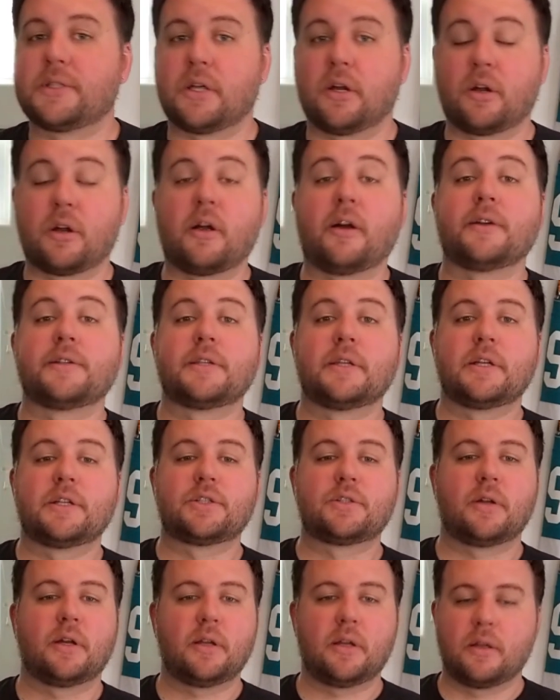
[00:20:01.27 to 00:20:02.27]
Erik Karlsson gets
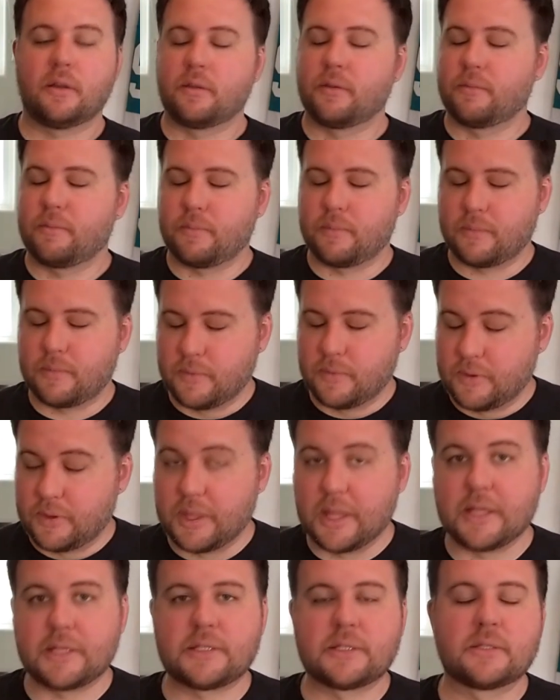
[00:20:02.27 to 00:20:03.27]
traded,
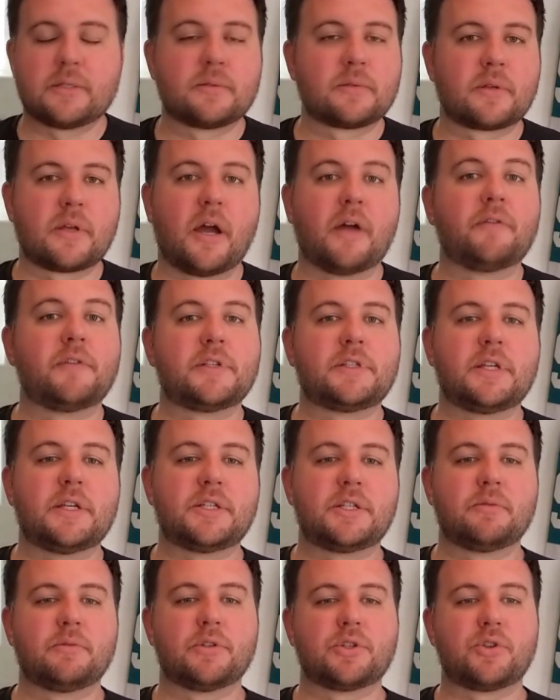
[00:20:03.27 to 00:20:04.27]
this
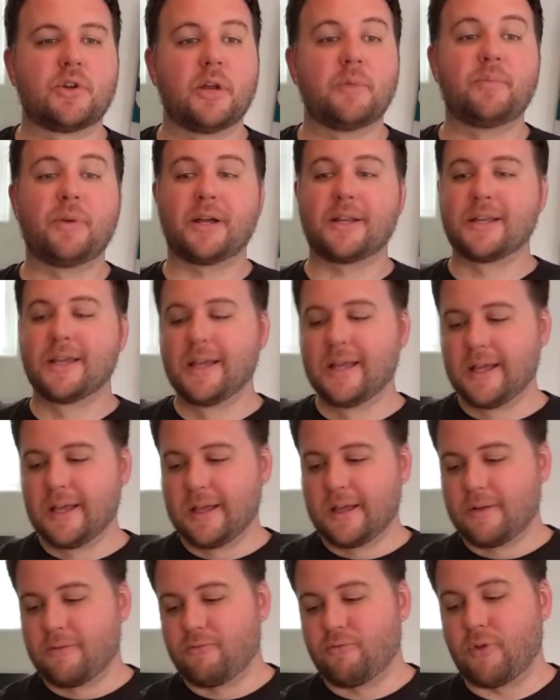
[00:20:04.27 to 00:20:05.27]
conversation will trade. But
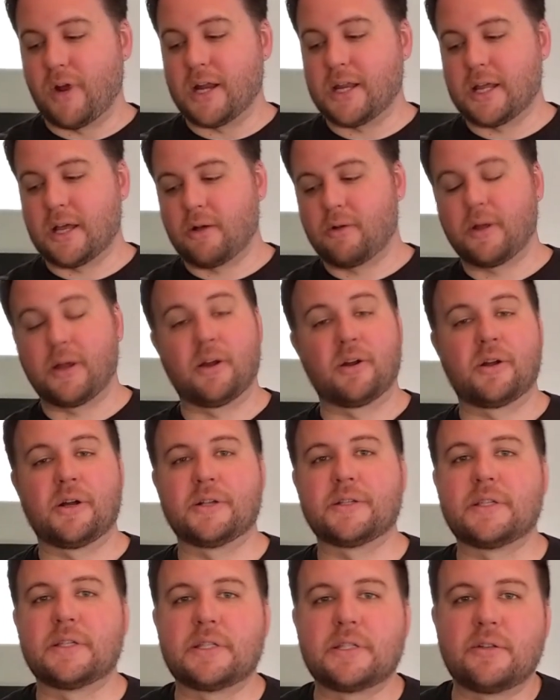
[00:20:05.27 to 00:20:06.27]
right now, Erik
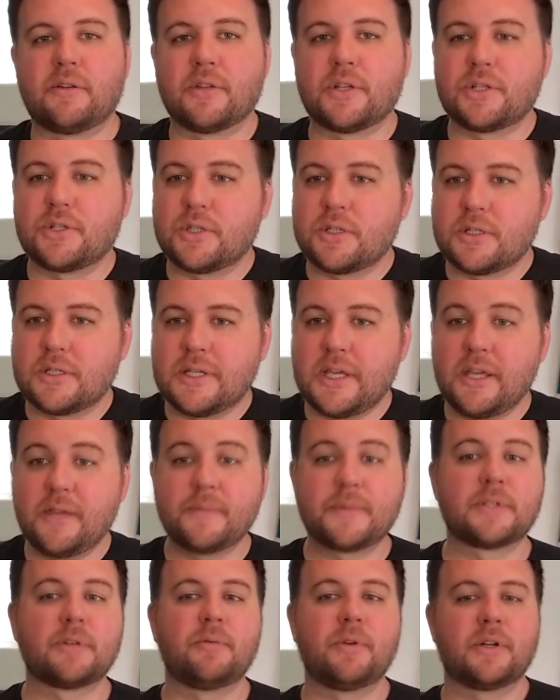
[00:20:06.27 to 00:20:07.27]
Karlsson's still on the team,
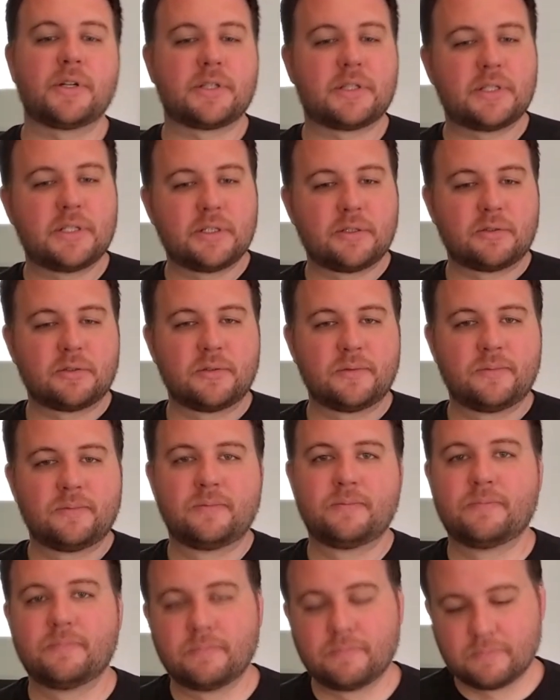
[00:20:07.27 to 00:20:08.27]
so we are still
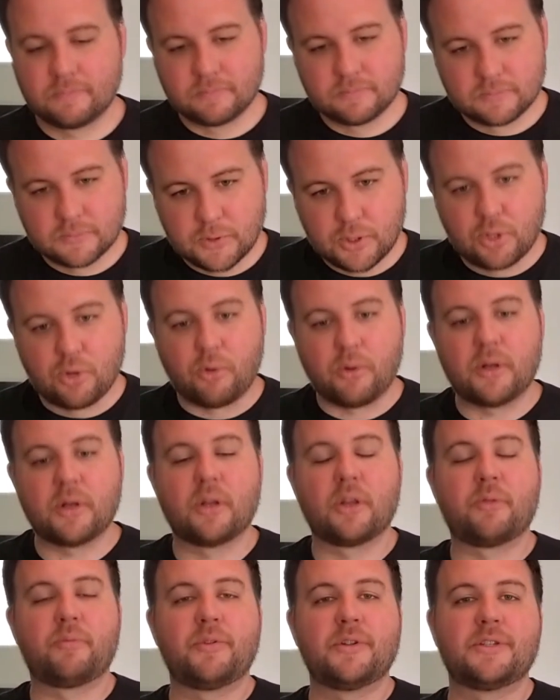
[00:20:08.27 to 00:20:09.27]
going
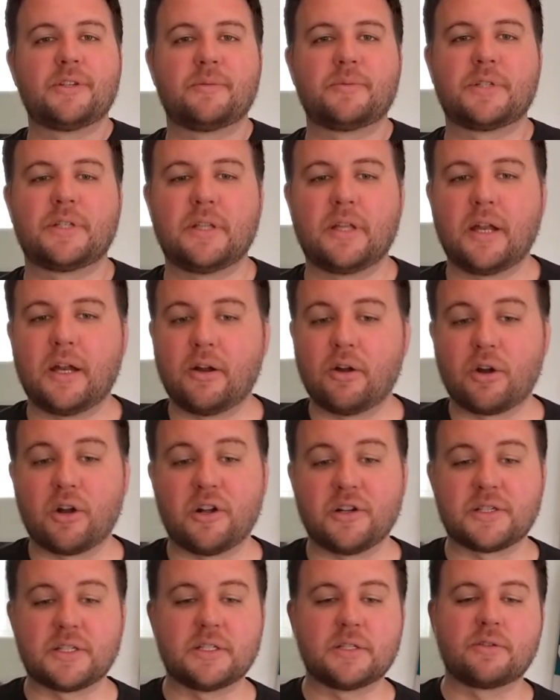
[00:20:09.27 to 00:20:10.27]
under the presumption that Erik
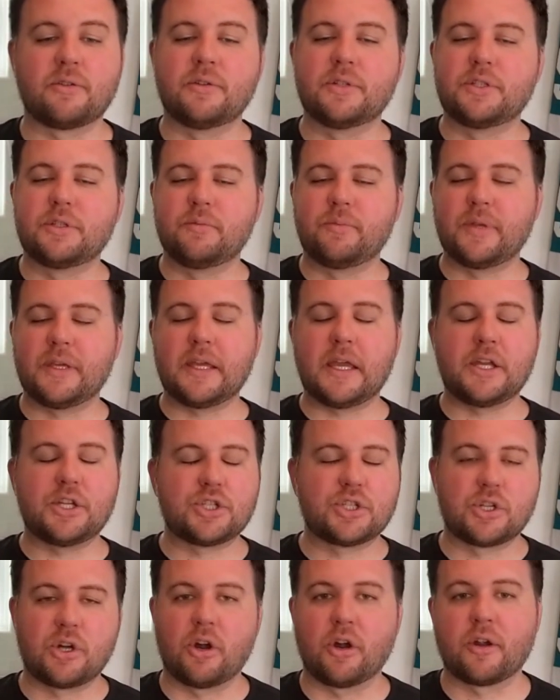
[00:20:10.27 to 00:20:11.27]
Karlsson is going to be a
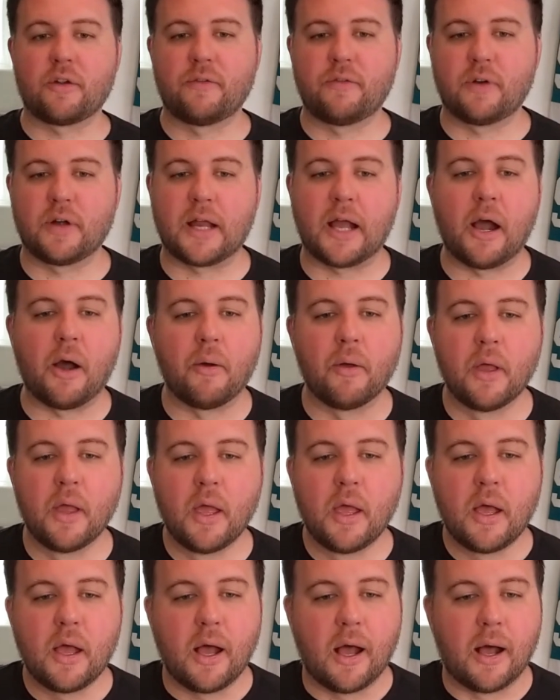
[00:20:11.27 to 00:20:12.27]
Shark for now.
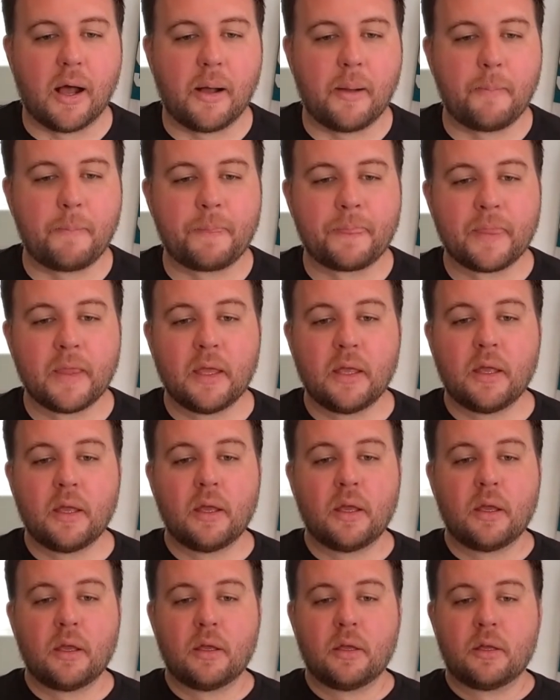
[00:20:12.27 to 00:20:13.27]

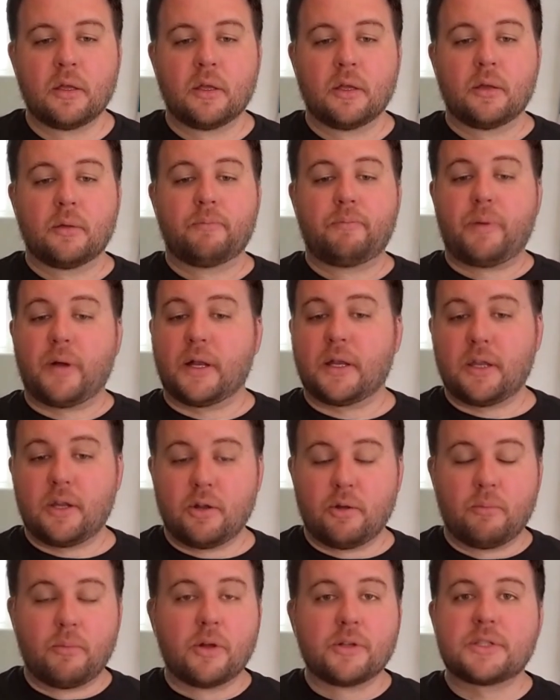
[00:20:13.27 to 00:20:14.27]
But, you
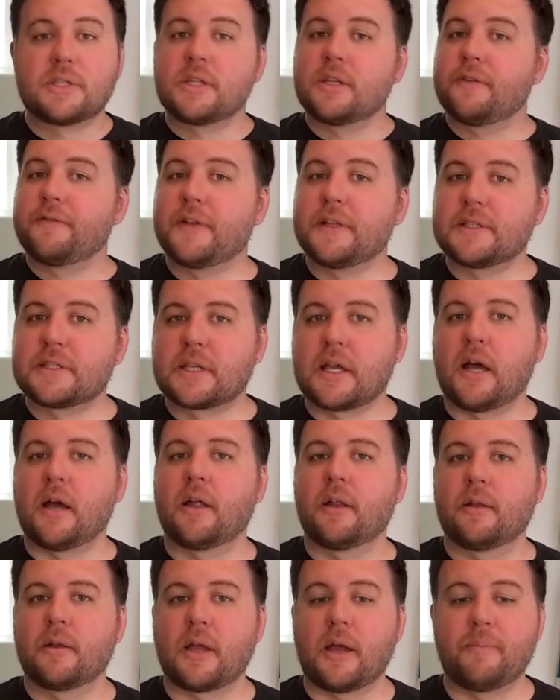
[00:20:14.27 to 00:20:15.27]
know, most of the defense
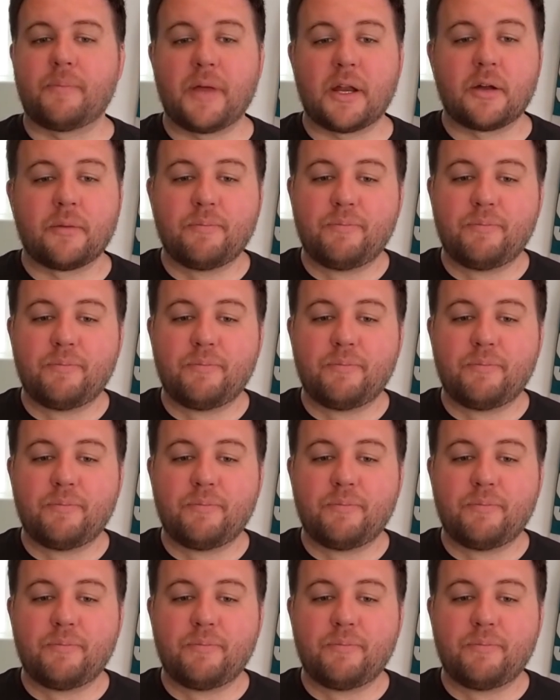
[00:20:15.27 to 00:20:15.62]
got better.